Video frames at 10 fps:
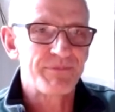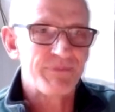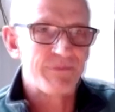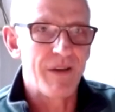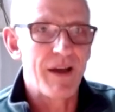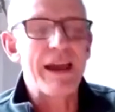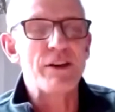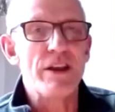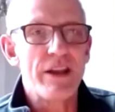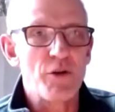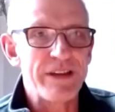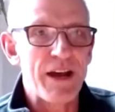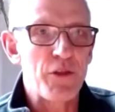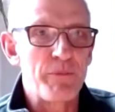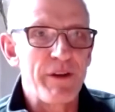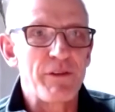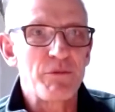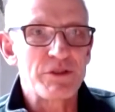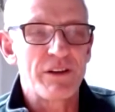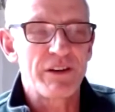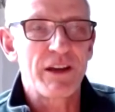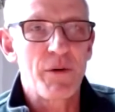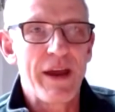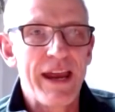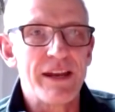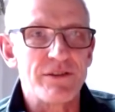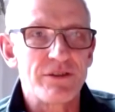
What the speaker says: I had no doubt that Beverly was going to go ahead. She